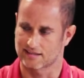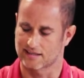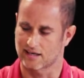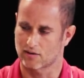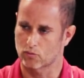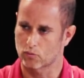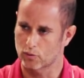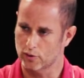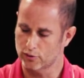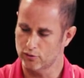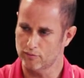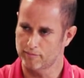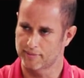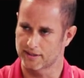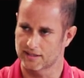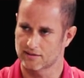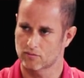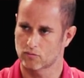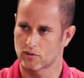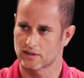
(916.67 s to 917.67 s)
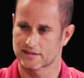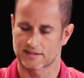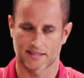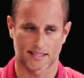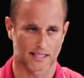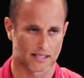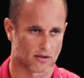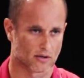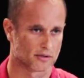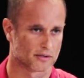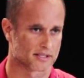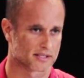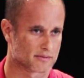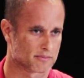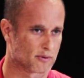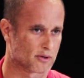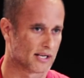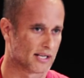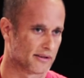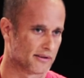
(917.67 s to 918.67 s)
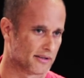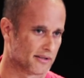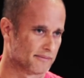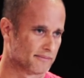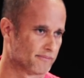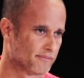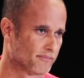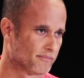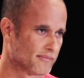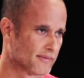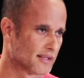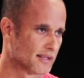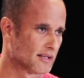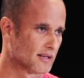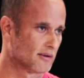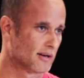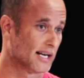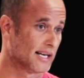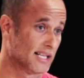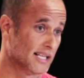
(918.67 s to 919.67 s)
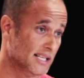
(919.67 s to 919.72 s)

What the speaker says: Now, Reuben was the oldest brother, right?